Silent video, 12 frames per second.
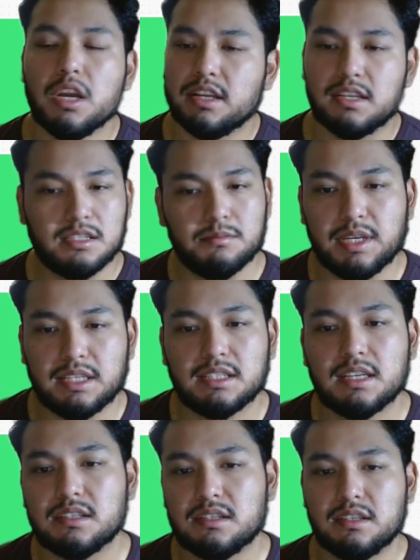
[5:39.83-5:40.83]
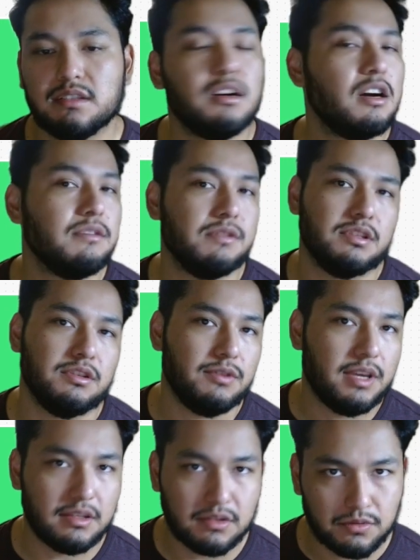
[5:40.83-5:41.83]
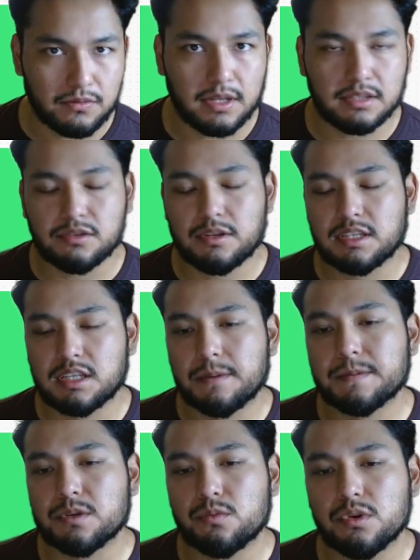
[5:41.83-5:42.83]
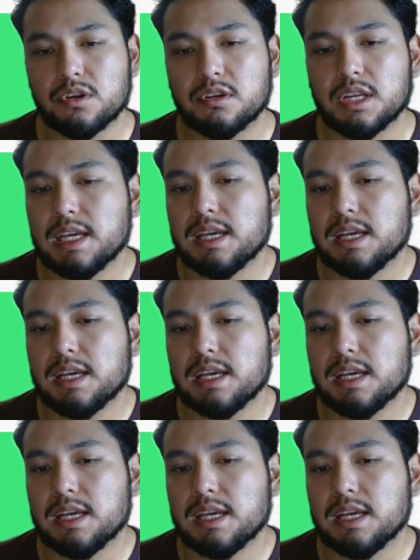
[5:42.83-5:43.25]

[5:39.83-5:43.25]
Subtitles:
doesn't make sense, then obviously you can't do that. So that's option one.